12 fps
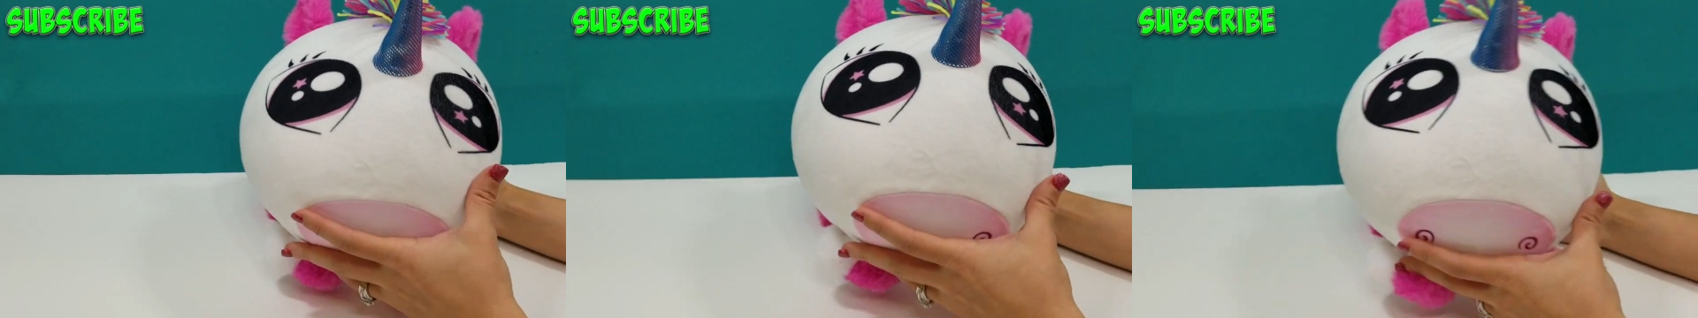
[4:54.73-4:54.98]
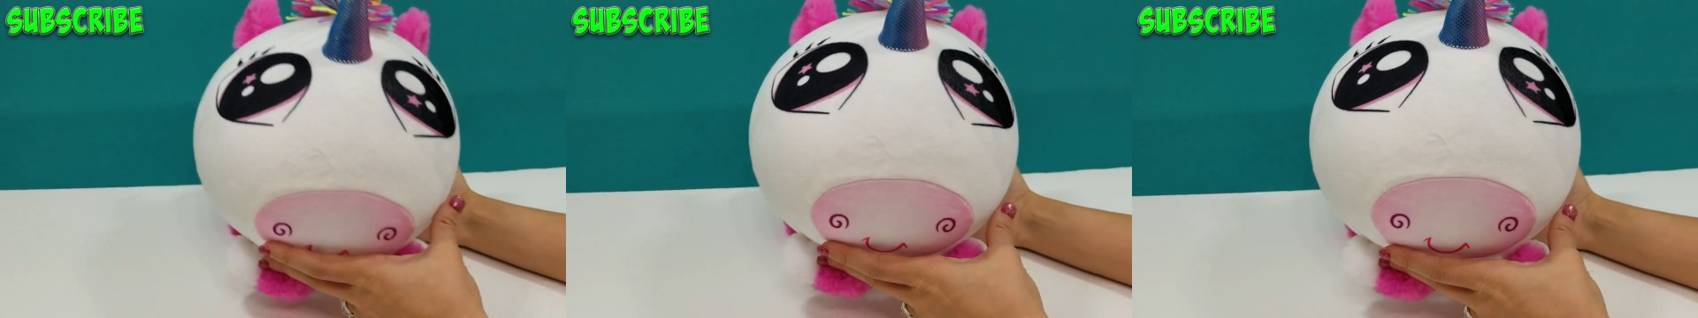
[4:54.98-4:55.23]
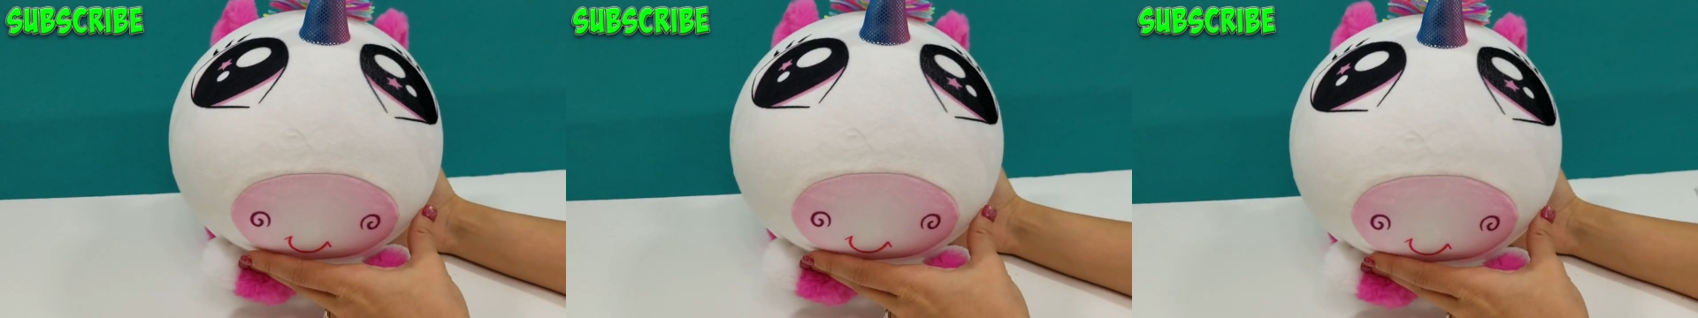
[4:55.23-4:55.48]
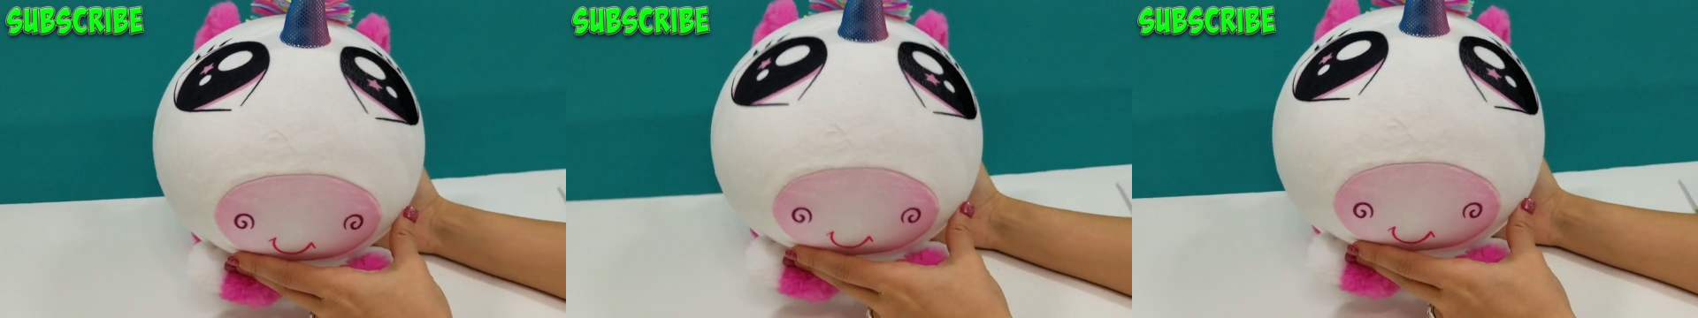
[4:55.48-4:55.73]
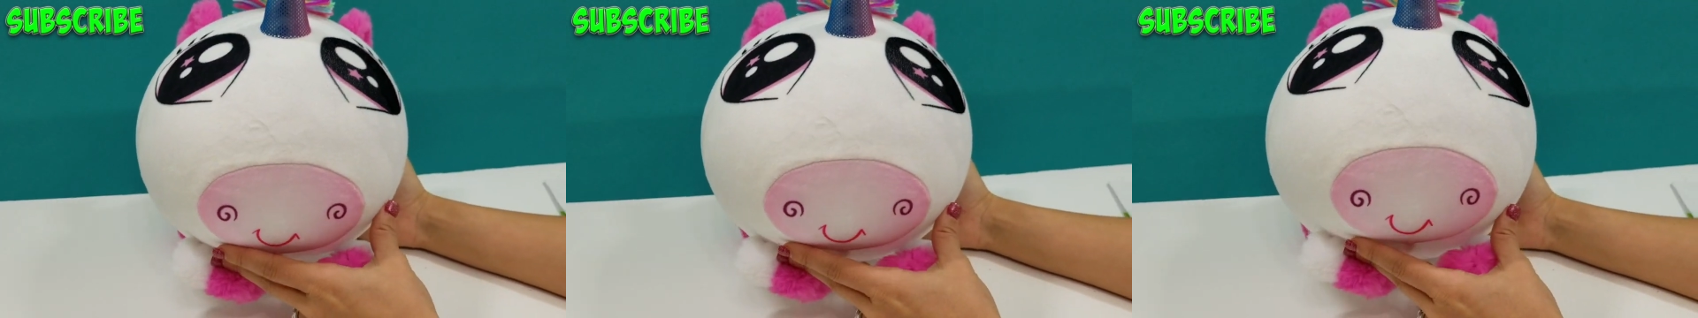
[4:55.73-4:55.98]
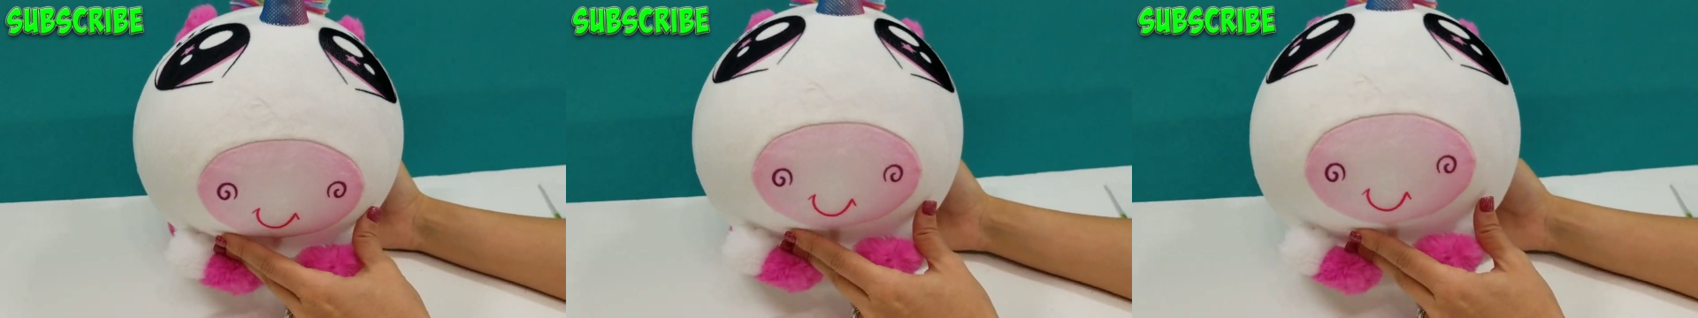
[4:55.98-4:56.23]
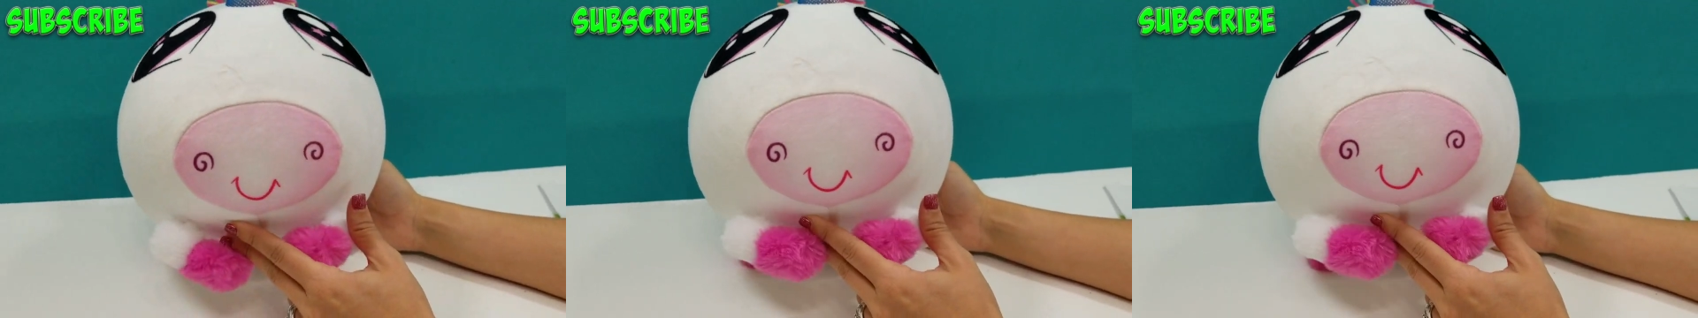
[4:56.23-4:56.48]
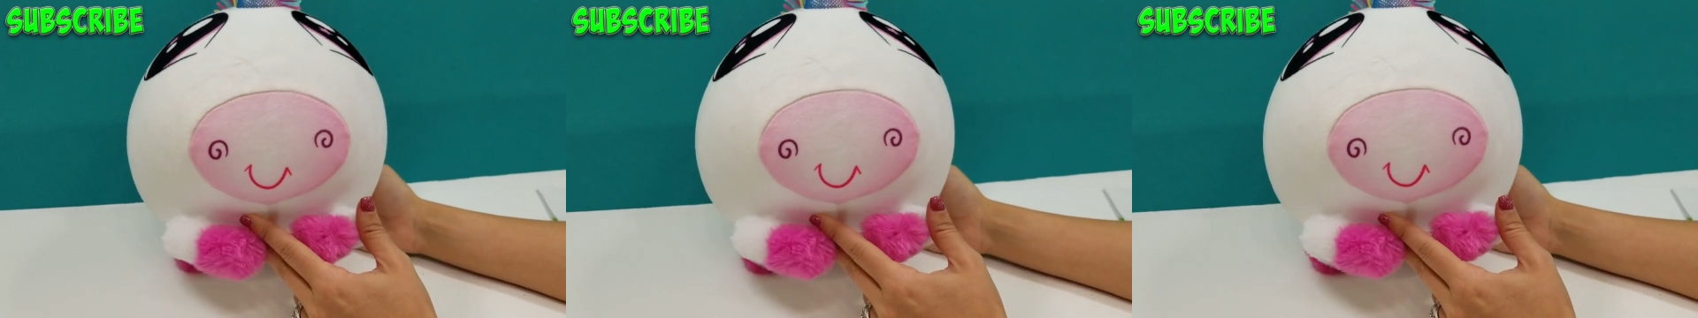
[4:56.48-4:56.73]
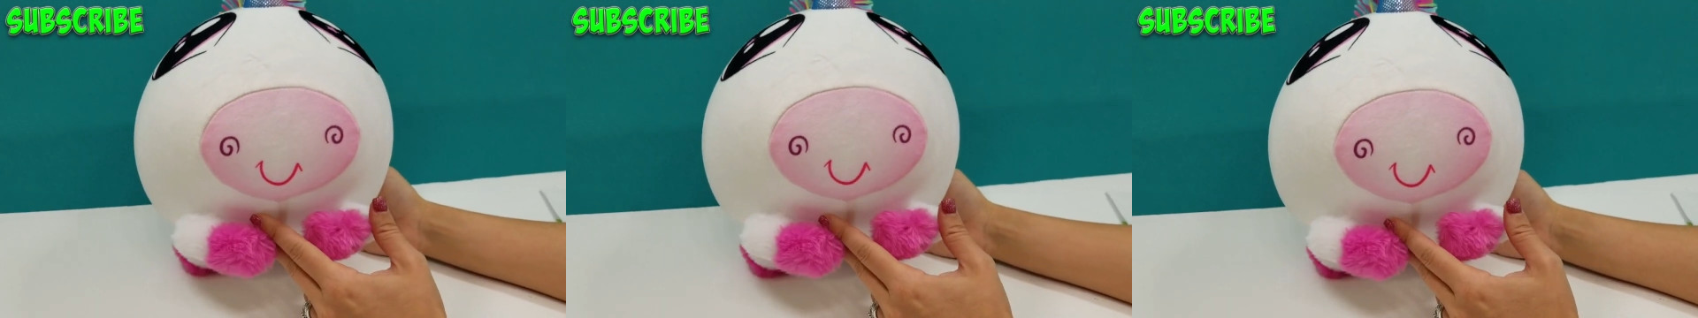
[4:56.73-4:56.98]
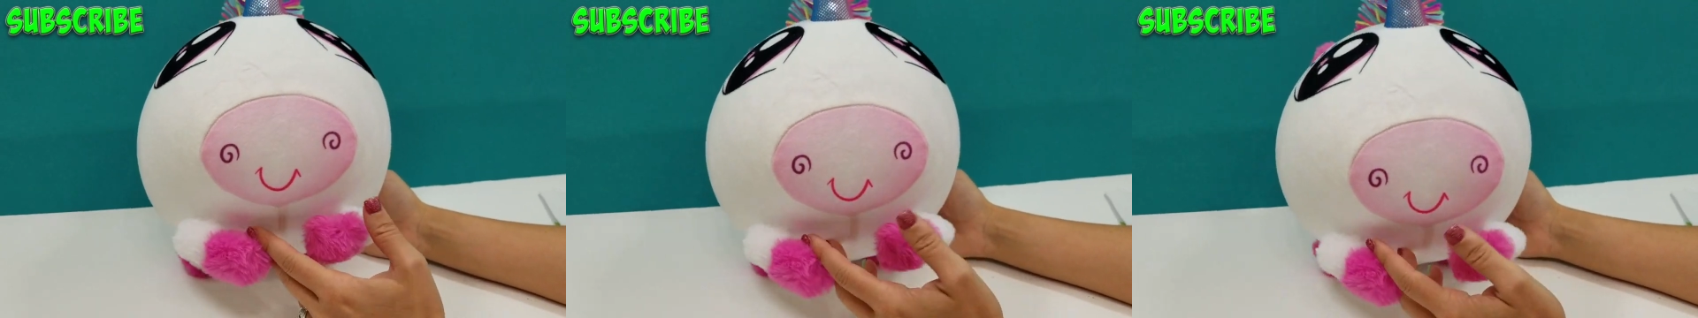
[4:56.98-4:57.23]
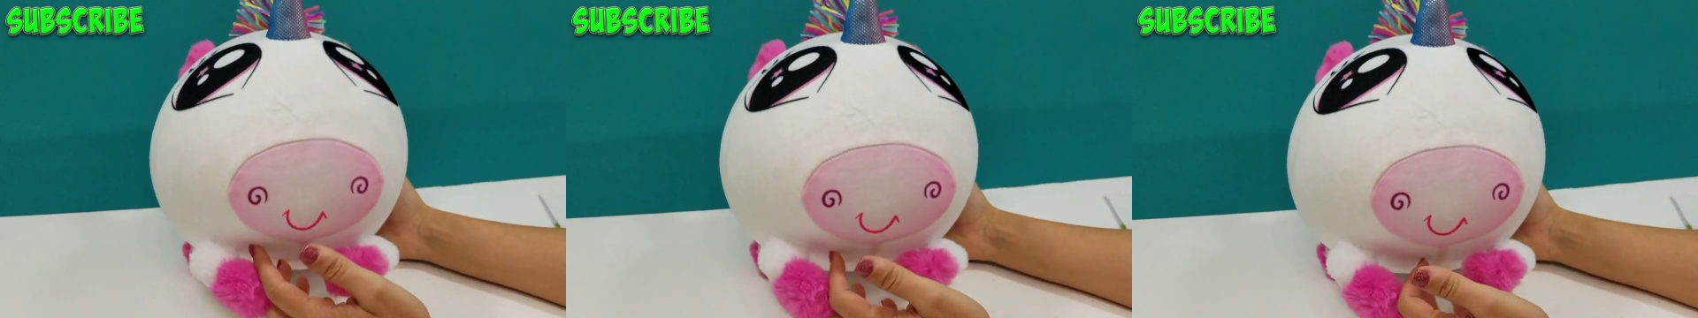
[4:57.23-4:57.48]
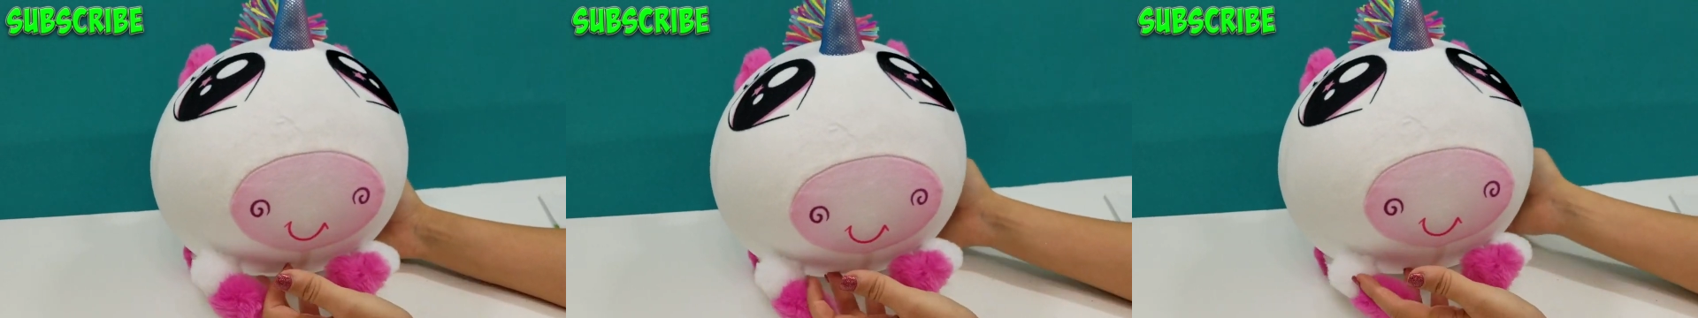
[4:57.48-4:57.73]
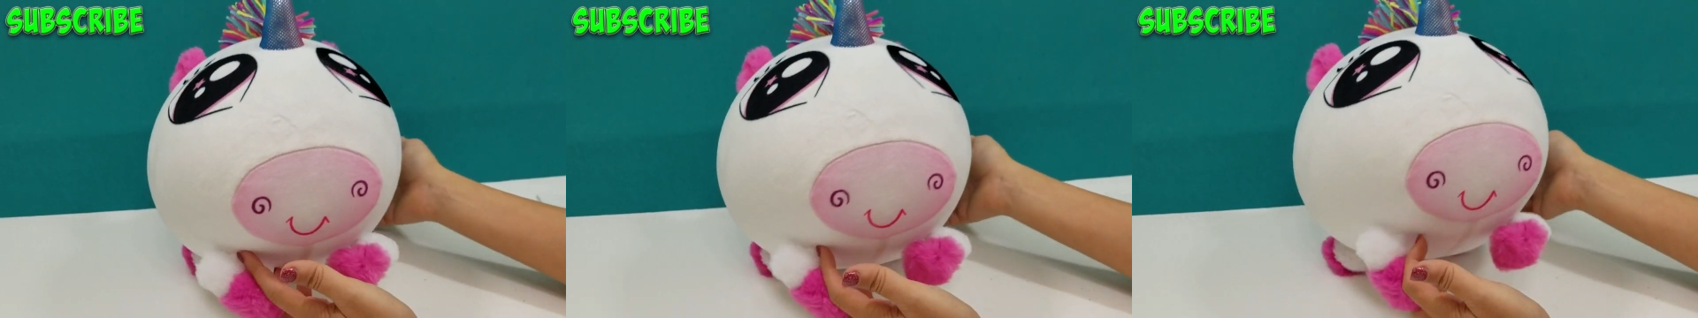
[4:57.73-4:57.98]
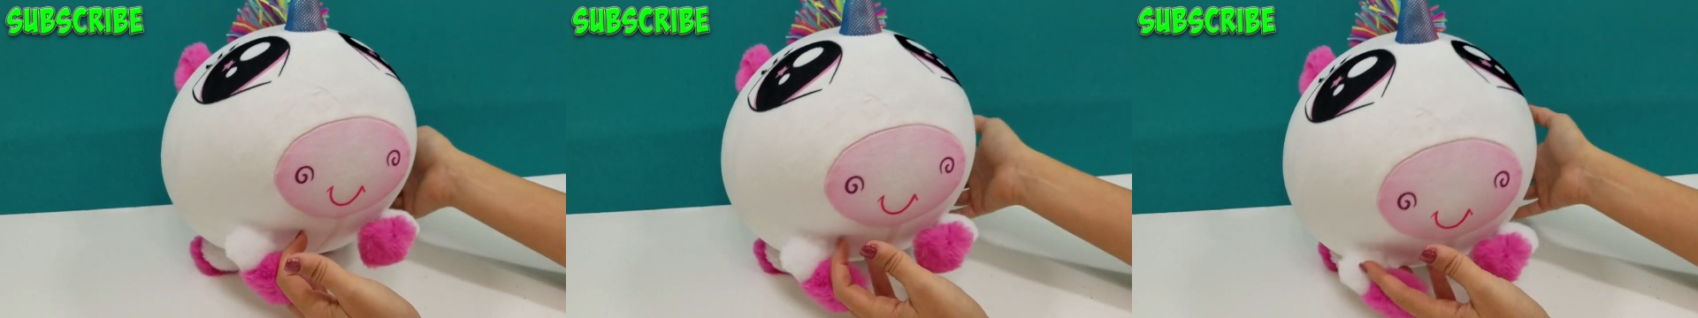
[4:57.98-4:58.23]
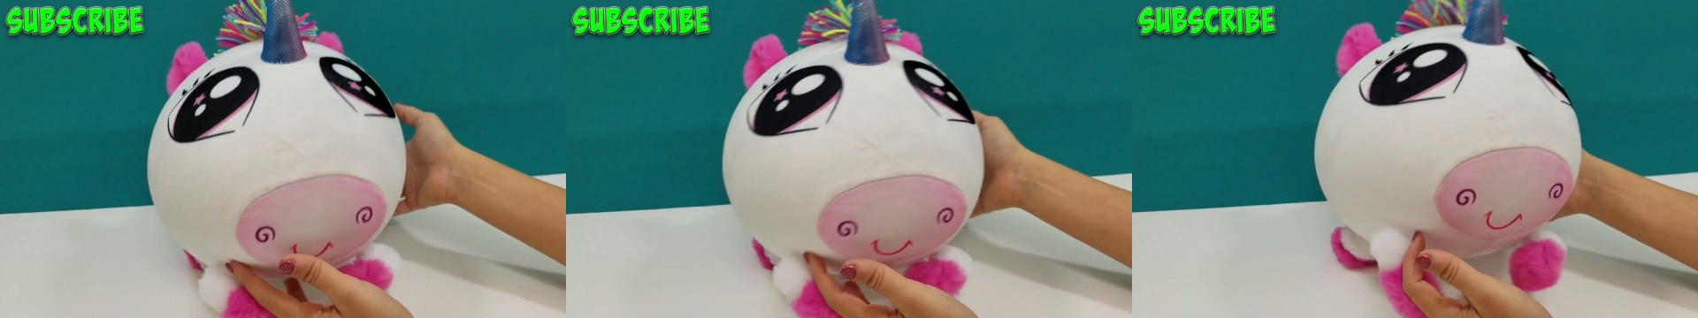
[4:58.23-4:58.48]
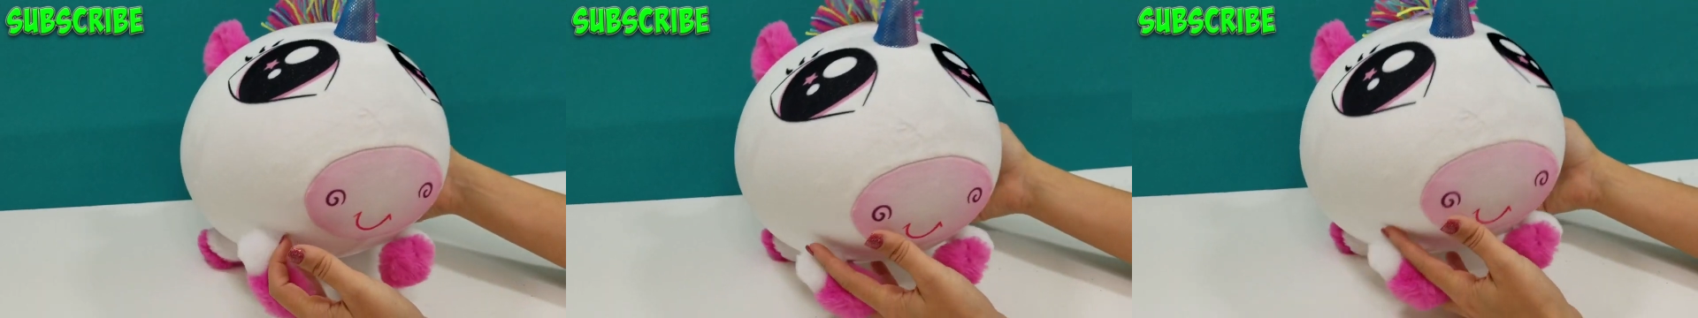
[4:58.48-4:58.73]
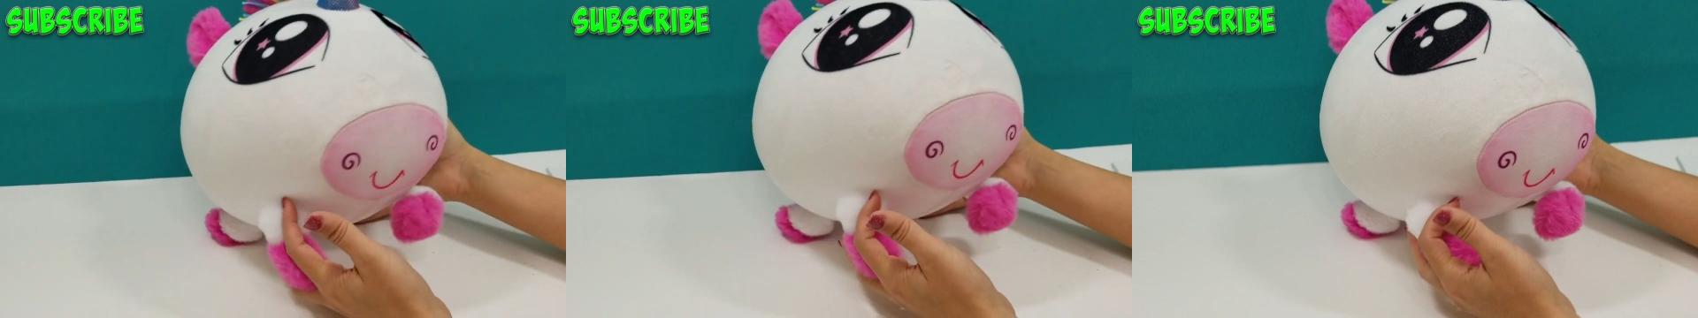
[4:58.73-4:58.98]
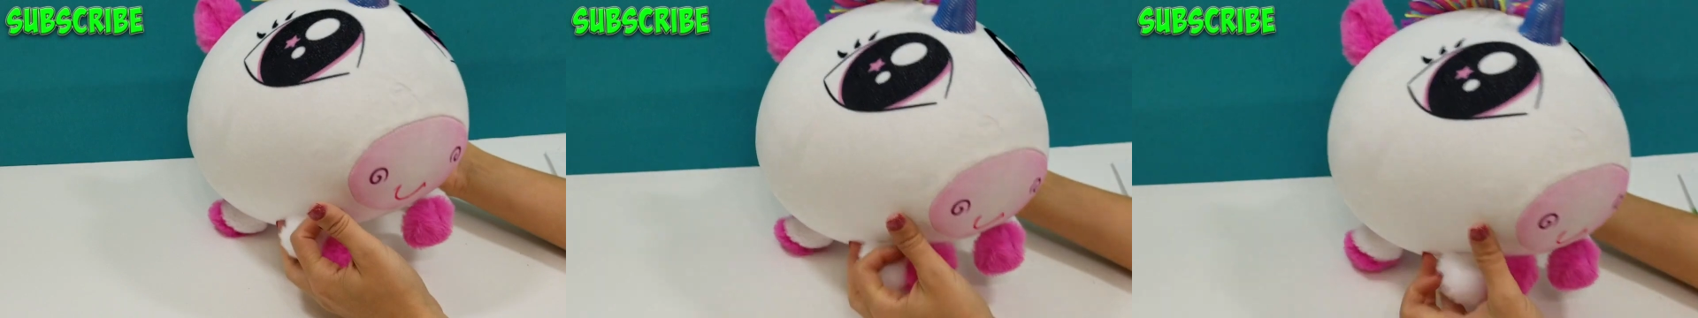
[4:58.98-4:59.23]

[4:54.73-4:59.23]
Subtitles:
(no speaker visible)